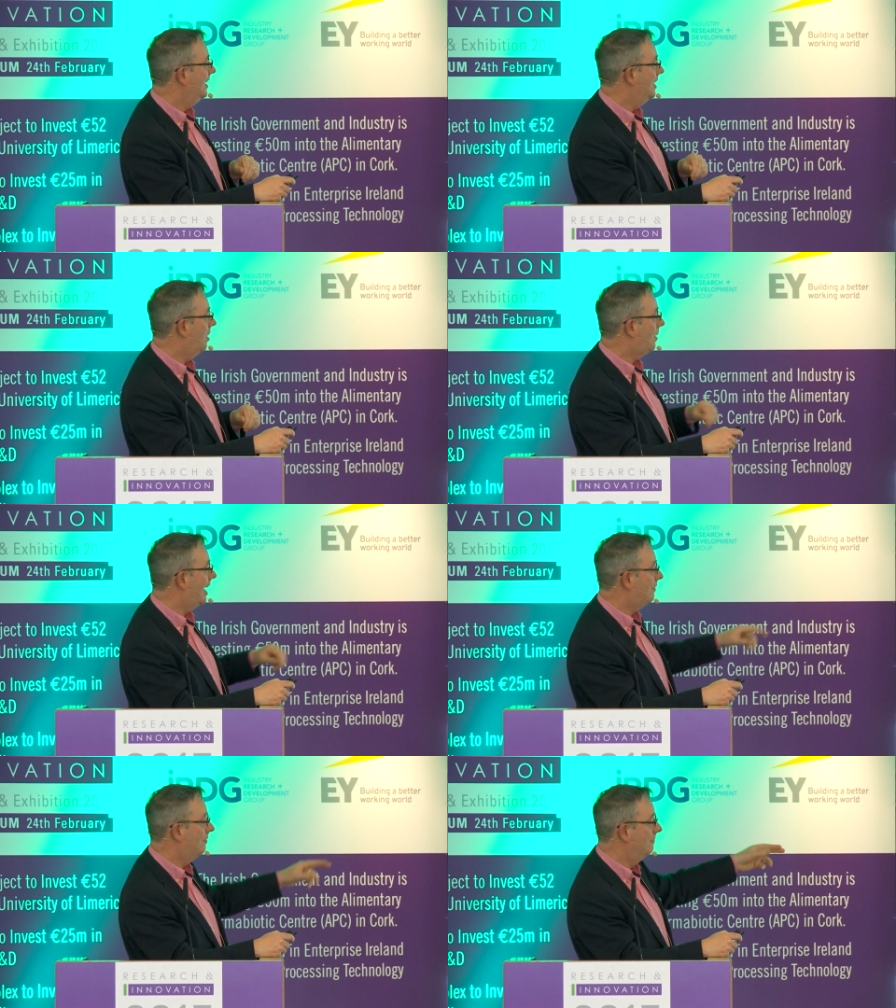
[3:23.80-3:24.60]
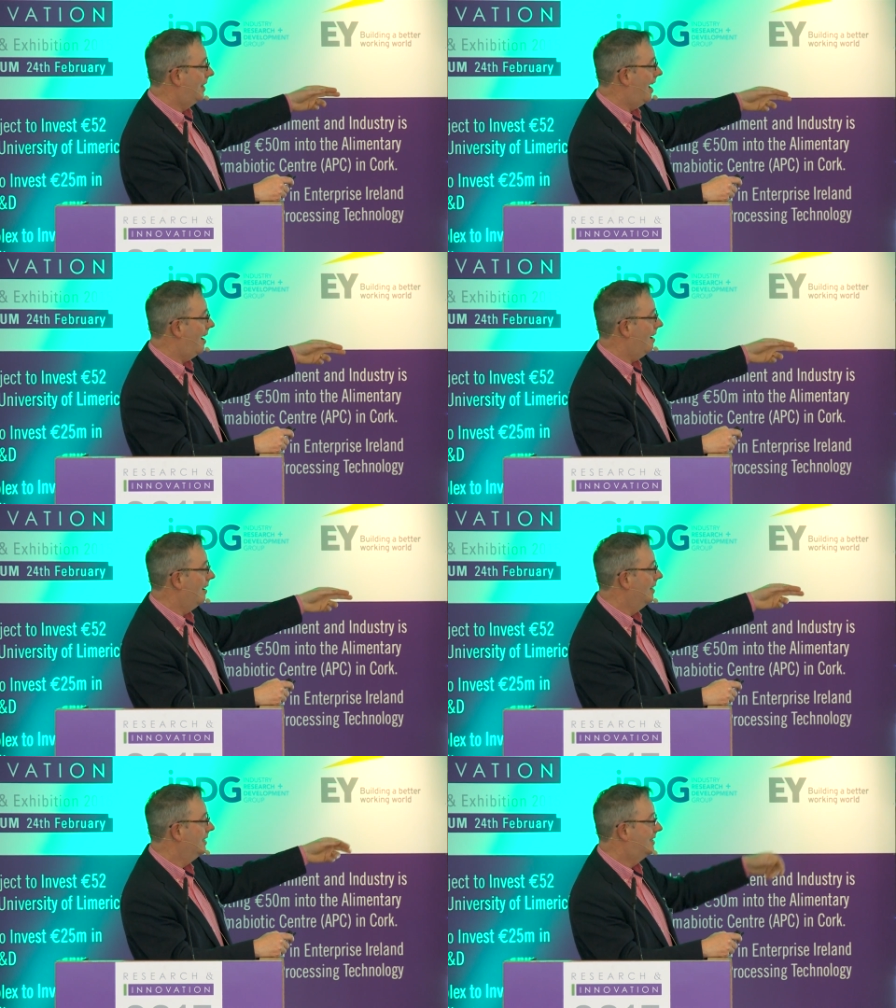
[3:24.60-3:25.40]
you don't get from there
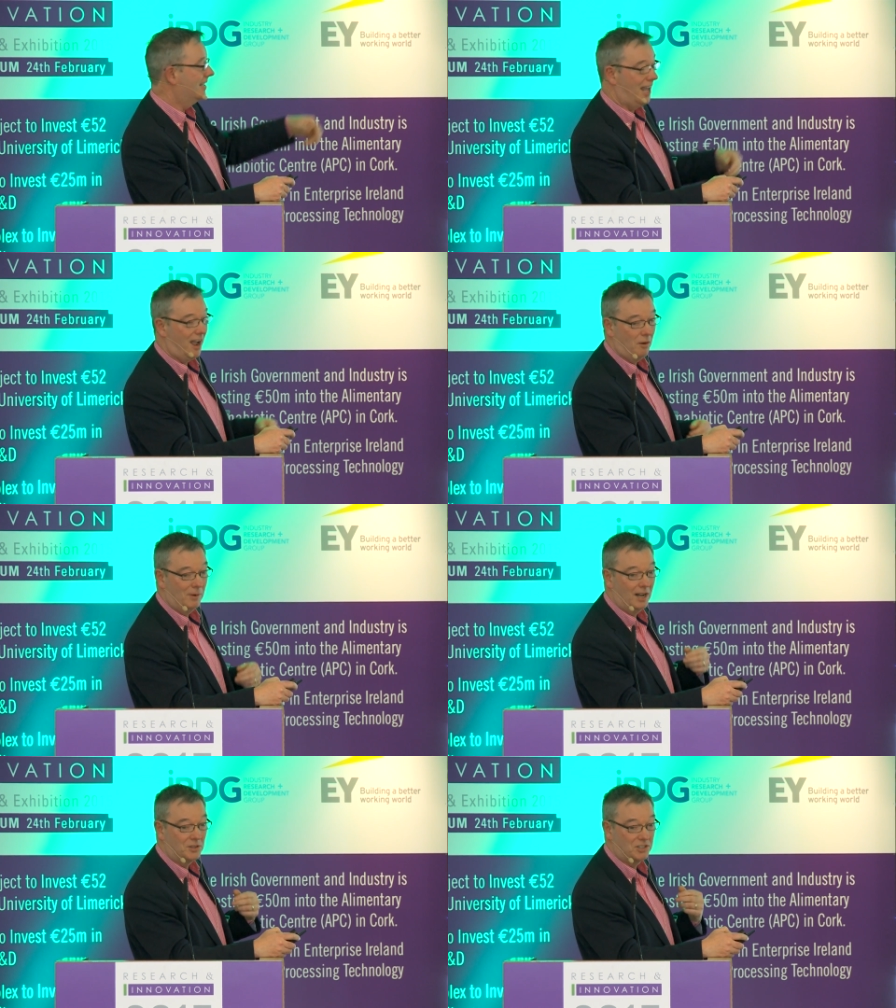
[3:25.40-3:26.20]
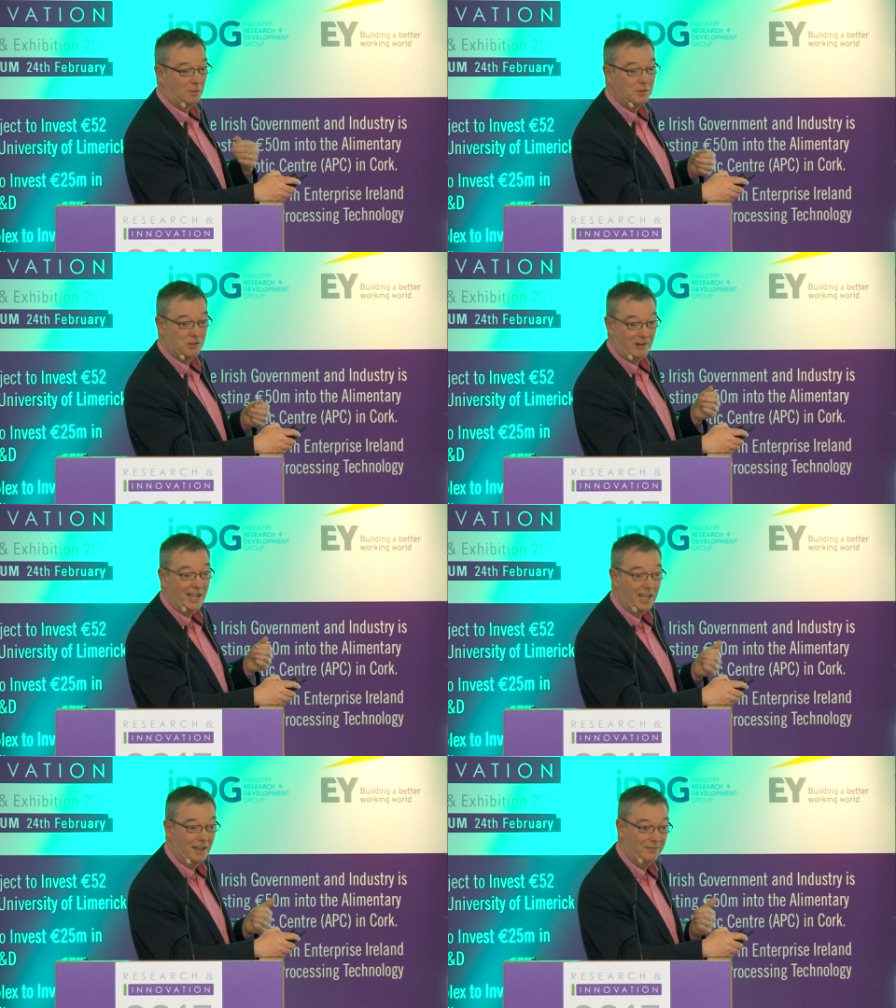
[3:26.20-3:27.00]
to there without some
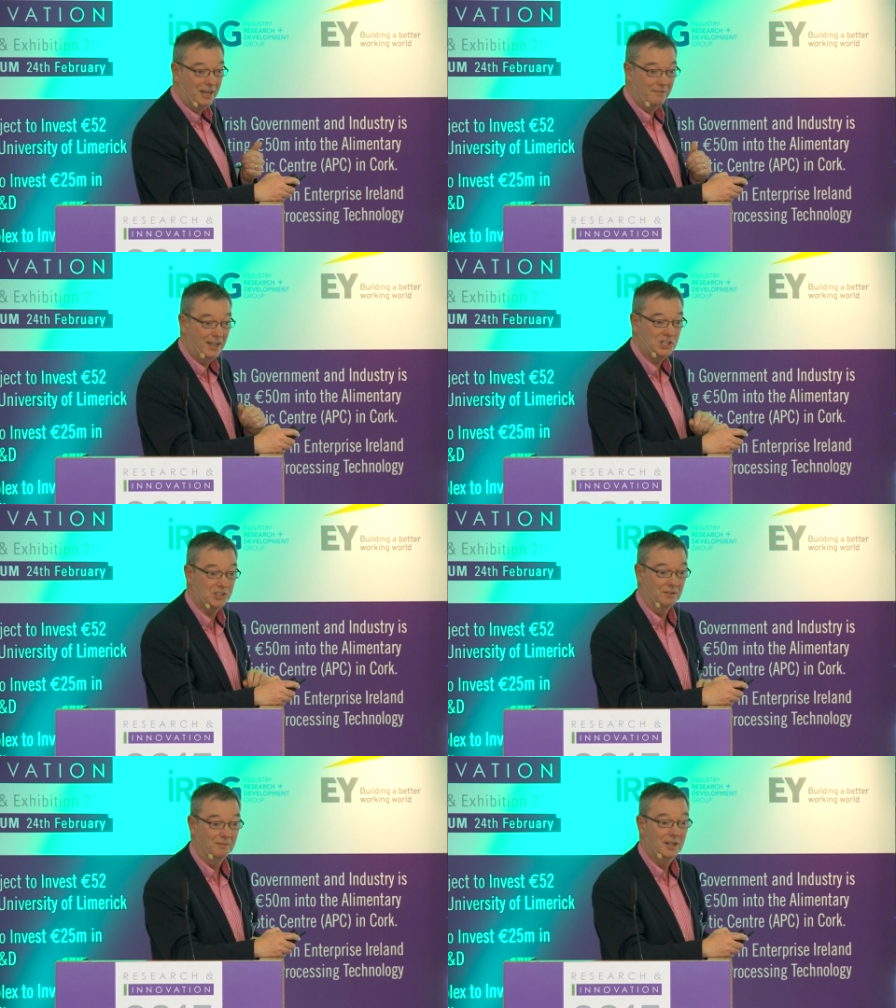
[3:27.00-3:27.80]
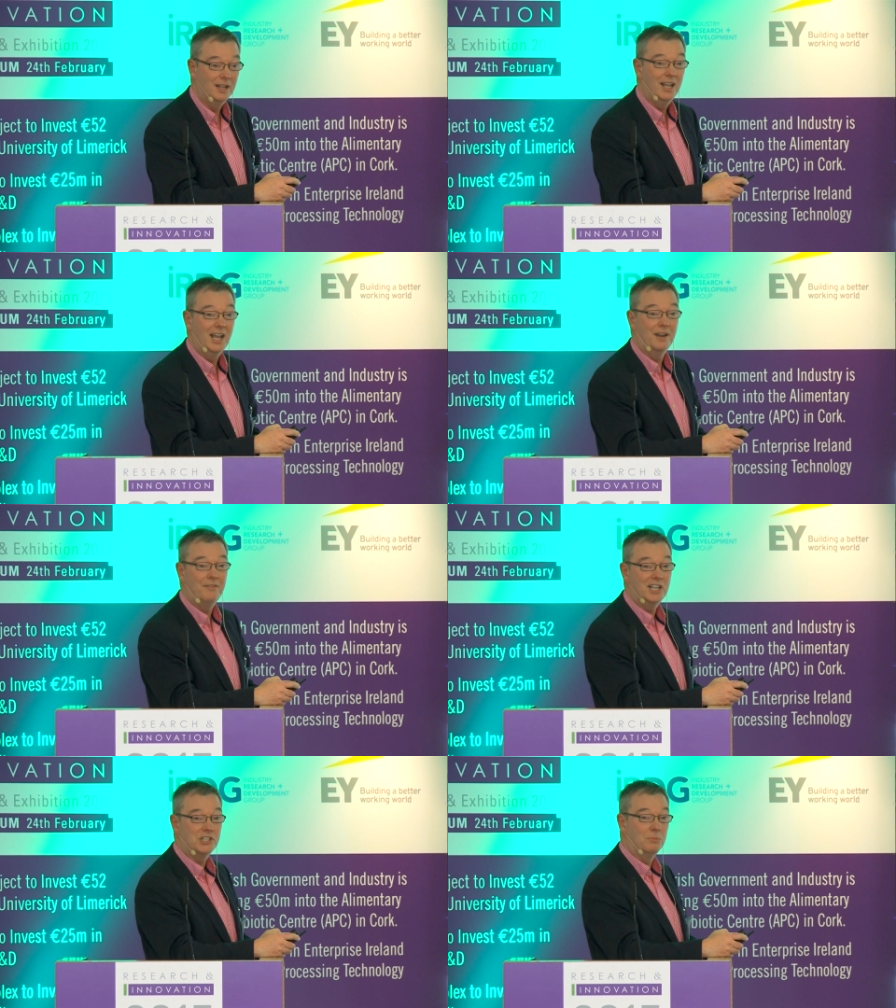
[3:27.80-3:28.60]
degree of innovation.
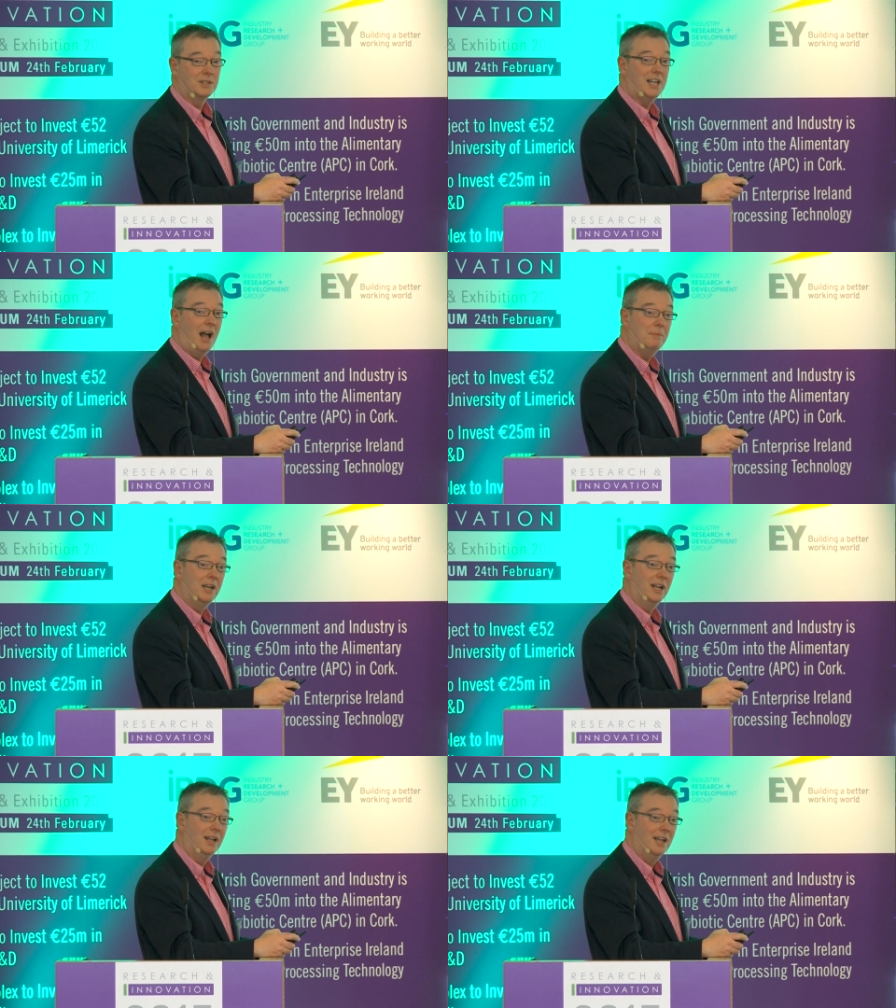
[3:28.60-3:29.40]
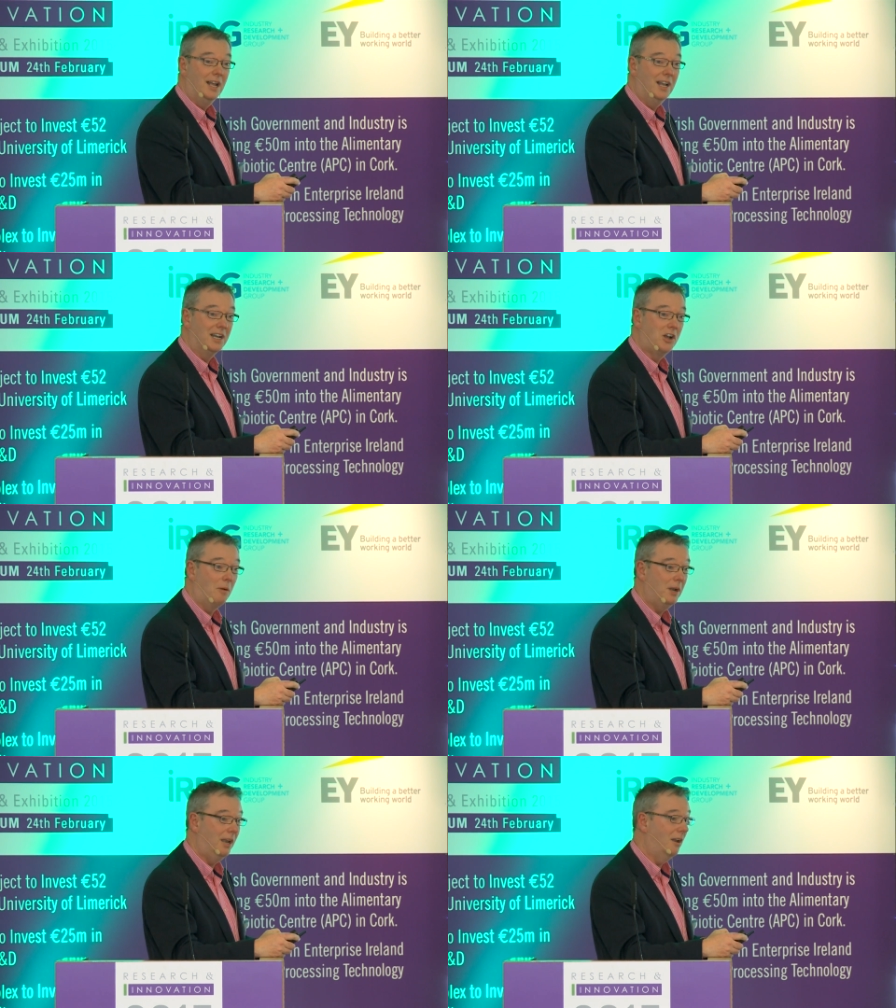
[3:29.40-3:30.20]
Innovation was happening in the
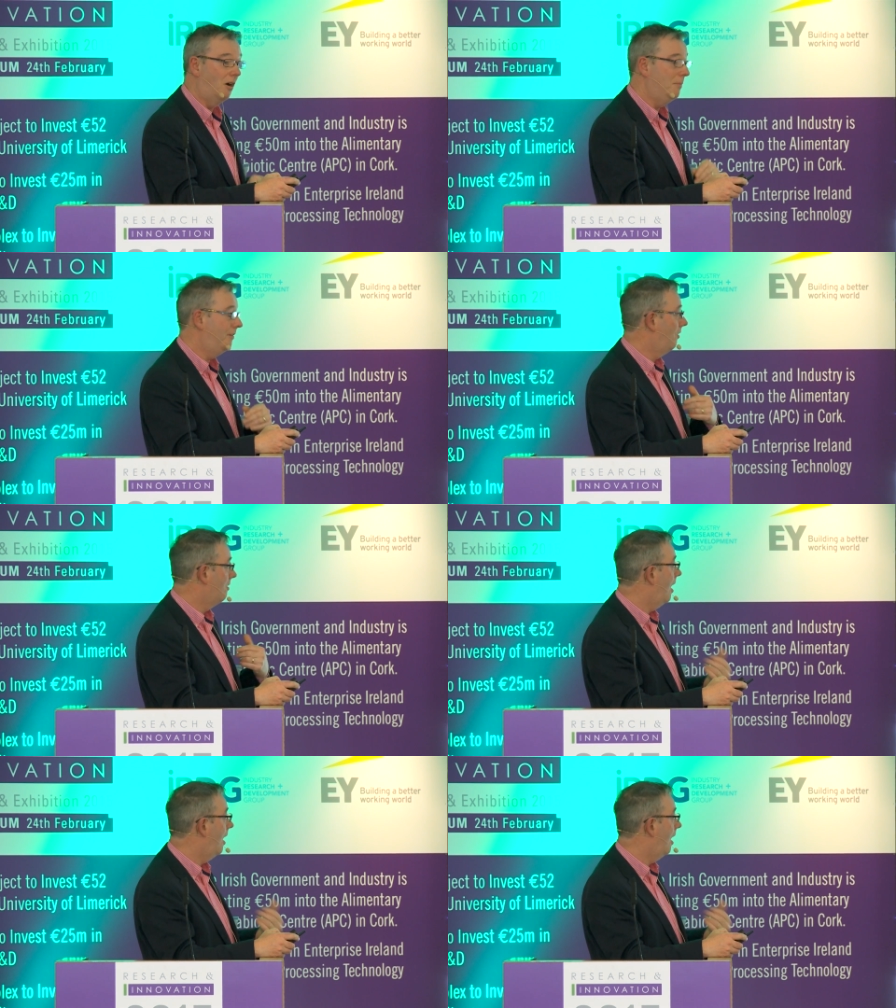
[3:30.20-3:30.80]
company long before